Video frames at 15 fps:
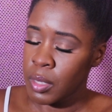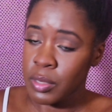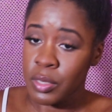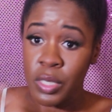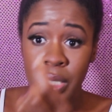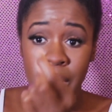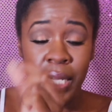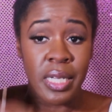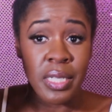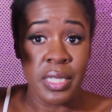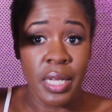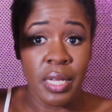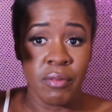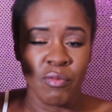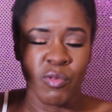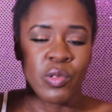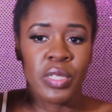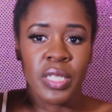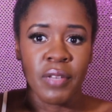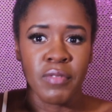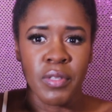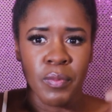just take a
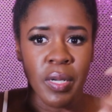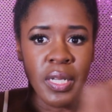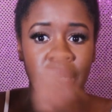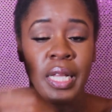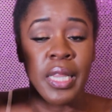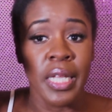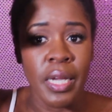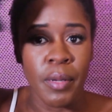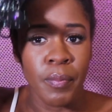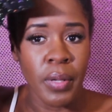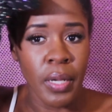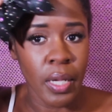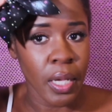safety pin, a clip,